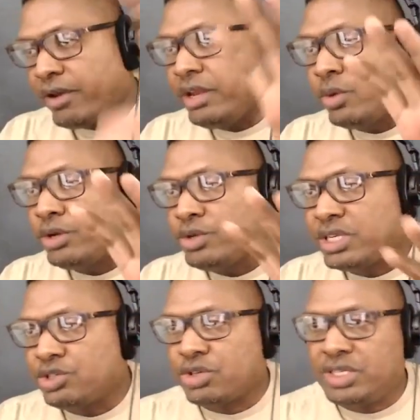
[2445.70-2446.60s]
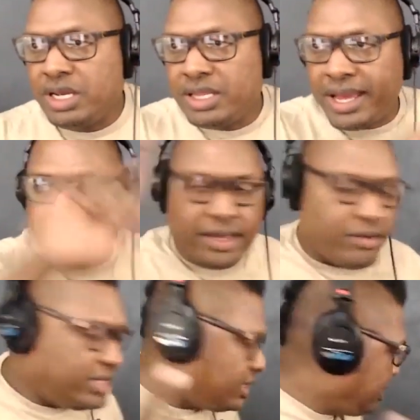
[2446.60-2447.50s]
anyone who's interested in that, there
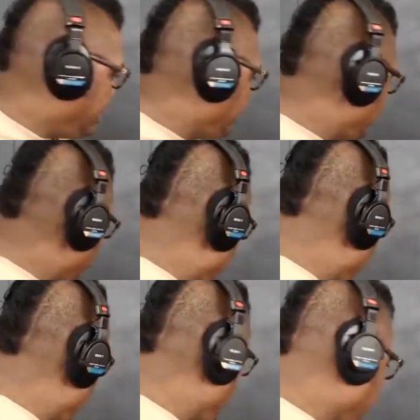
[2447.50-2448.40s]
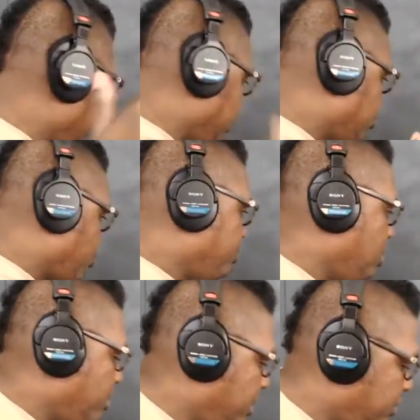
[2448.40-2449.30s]
is a link in the
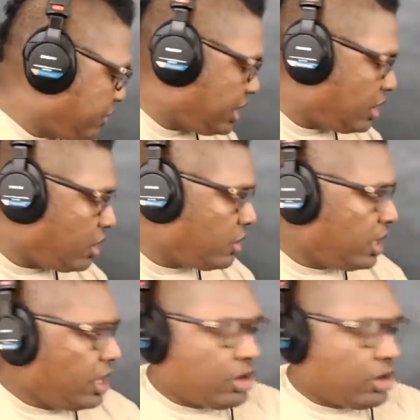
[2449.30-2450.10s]
description of this video.